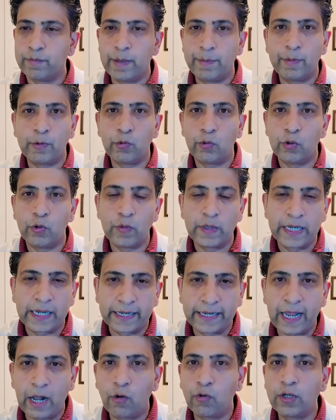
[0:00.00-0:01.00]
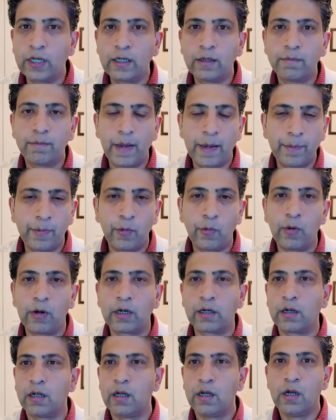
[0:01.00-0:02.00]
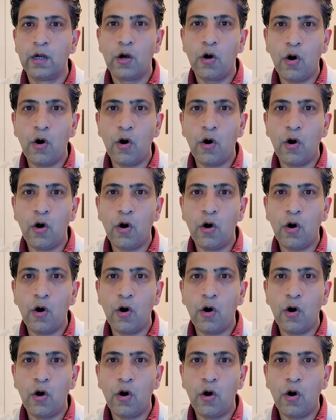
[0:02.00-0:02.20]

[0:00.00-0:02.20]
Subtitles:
people who are doing accounting, paperwork,